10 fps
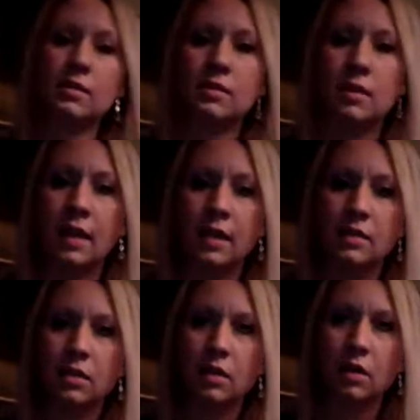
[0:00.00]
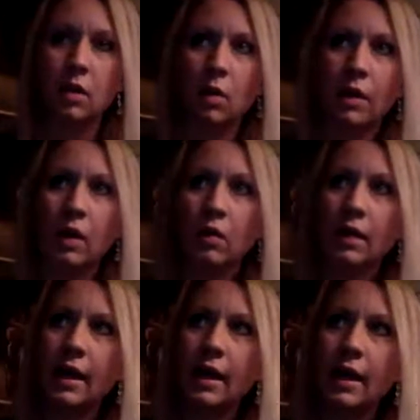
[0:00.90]
that we all
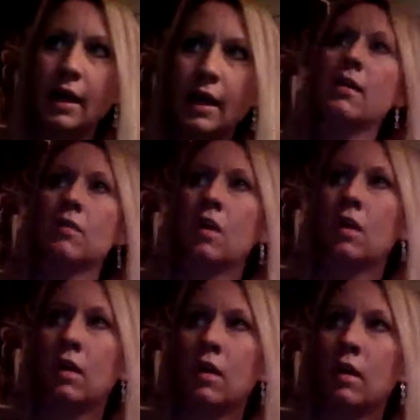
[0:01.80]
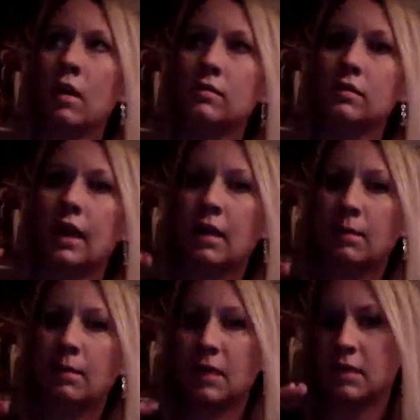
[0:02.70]
kind of have our
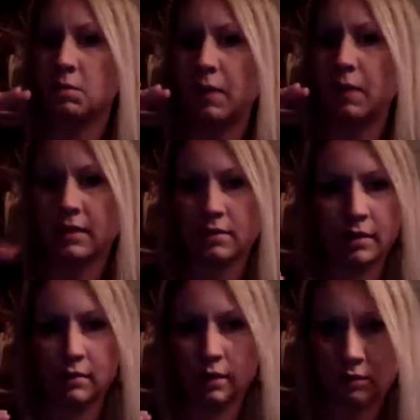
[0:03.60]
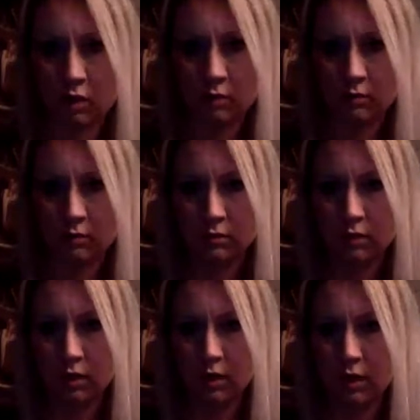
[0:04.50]
happiness baseline level.
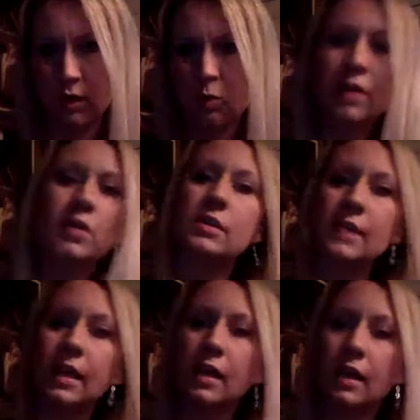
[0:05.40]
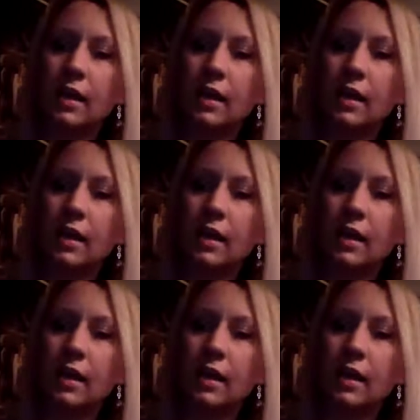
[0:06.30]
And what you're saying, and